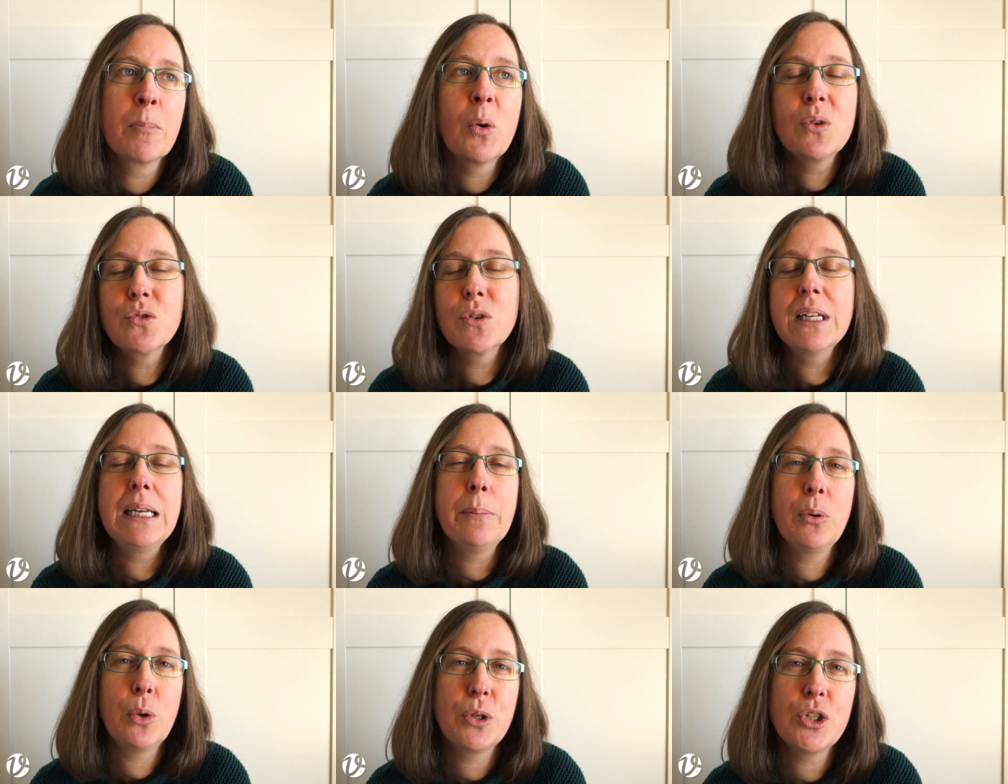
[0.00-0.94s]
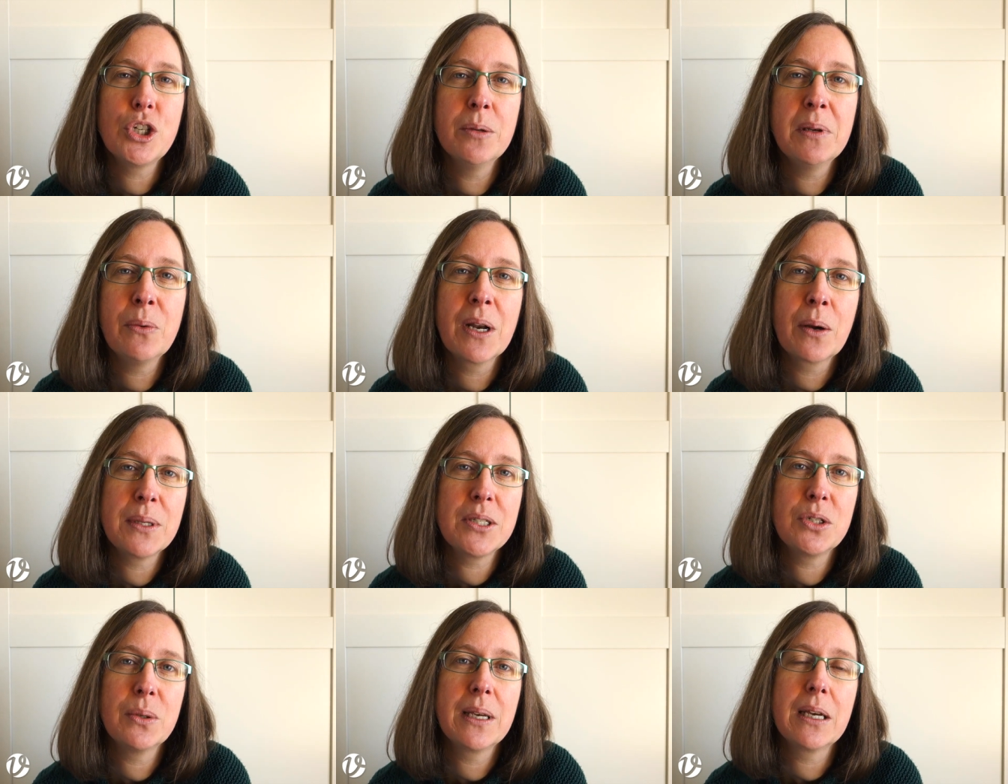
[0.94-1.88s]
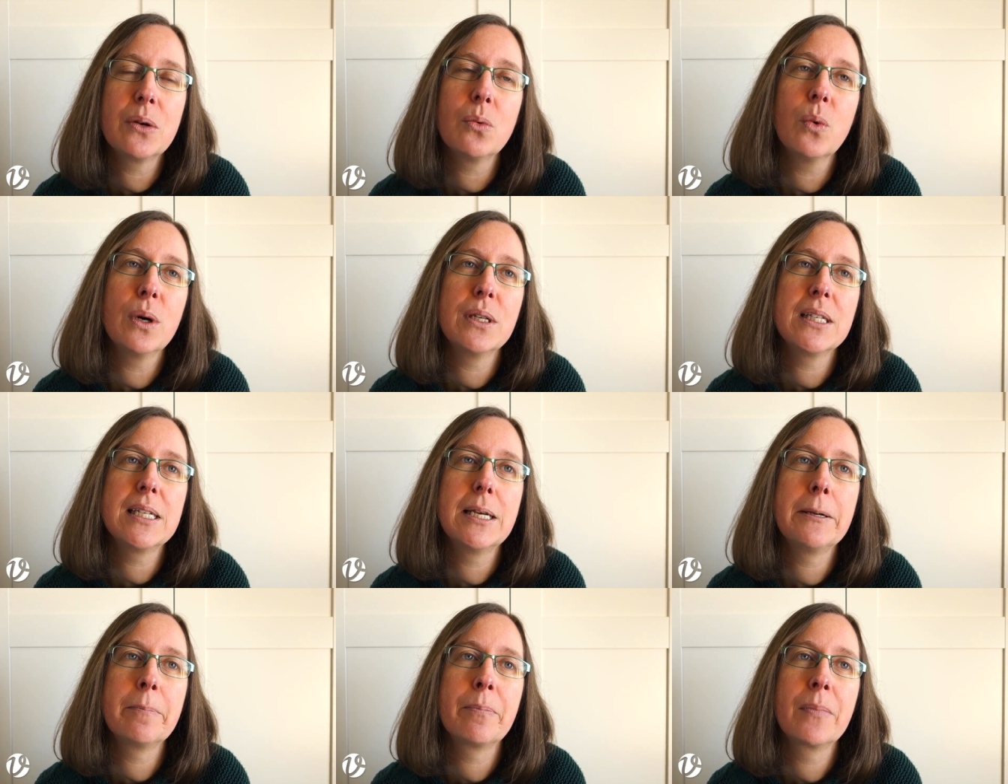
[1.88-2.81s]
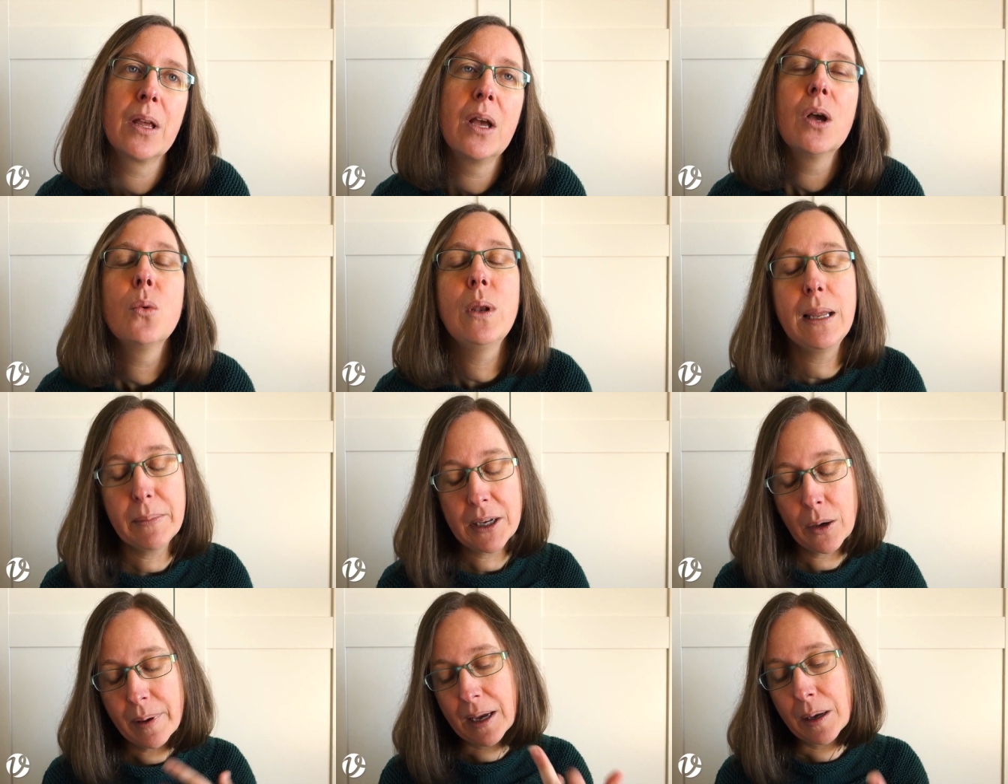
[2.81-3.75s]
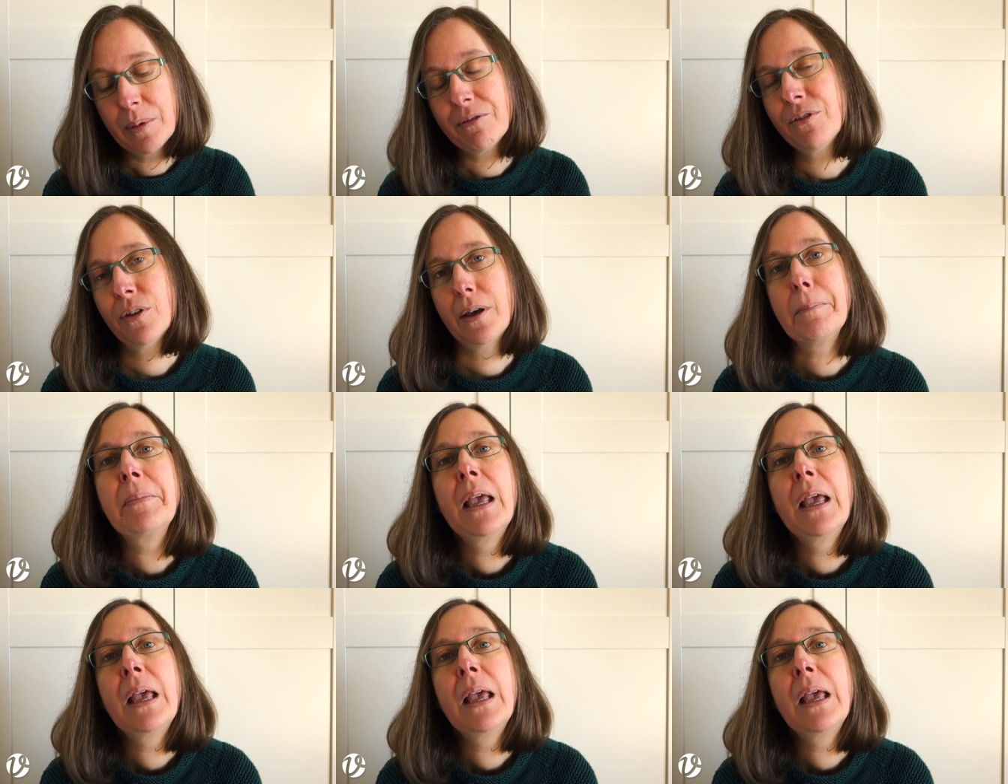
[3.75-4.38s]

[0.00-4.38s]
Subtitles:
was really important to me when I was doing it was, well, let me go back a bit further.